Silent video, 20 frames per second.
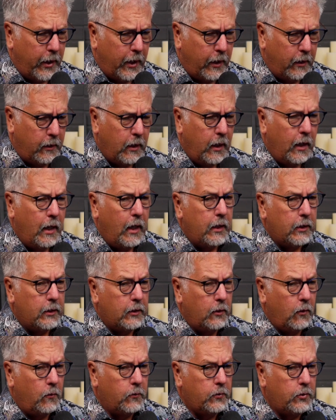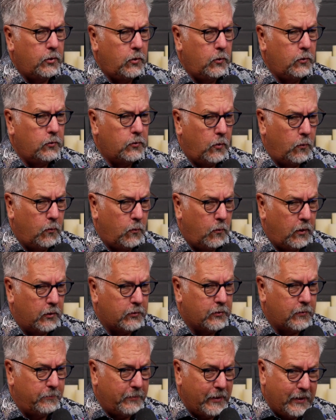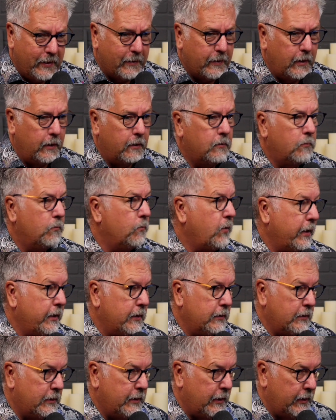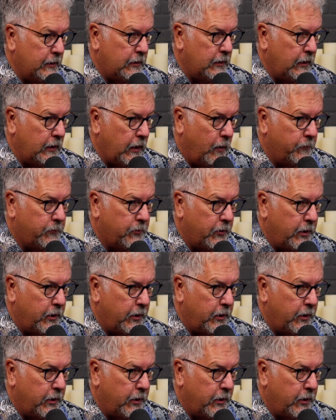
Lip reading: where, you don't want to be there running the day-to-day